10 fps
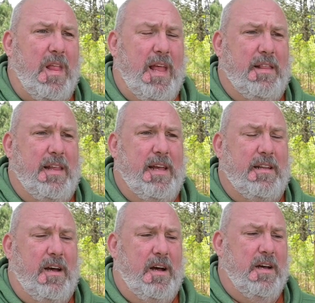And
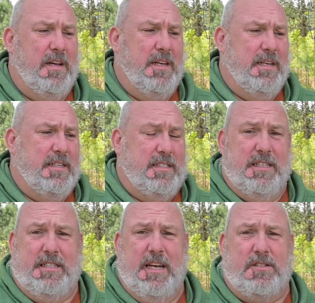then
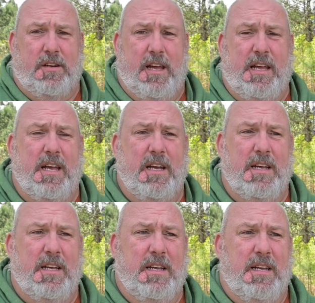just yesterday,
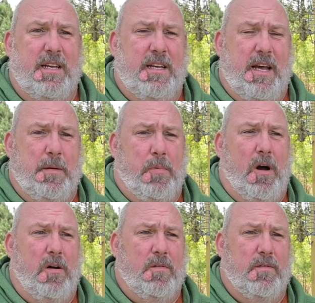he
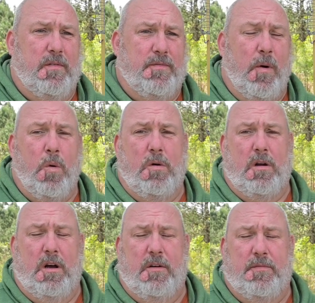brought
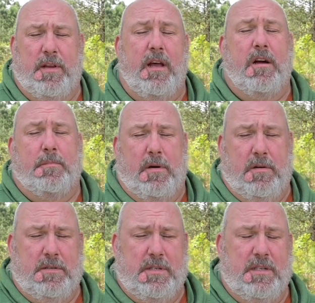4 of the young
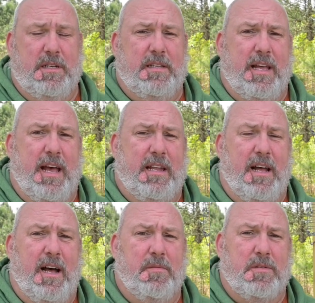birds that
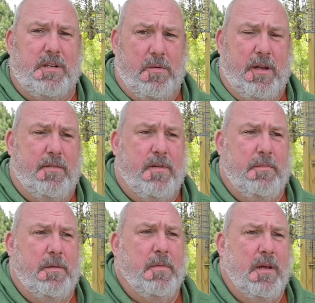I was going to get
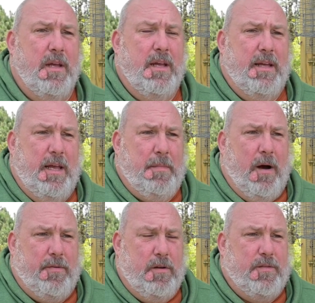from him. He
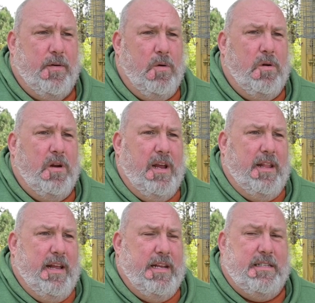bought those 4,
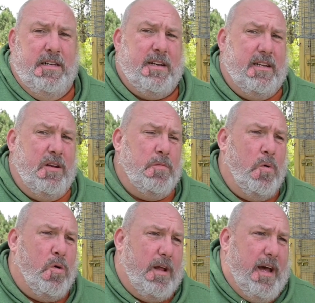and then he still got 2
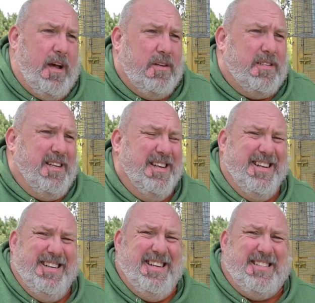more at the house.
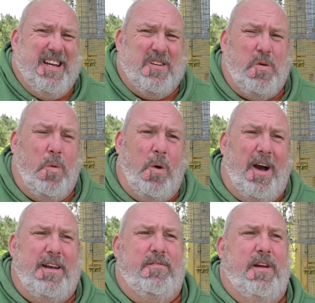That's not
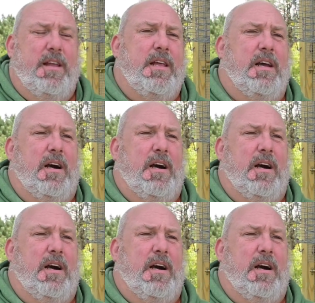quite ready.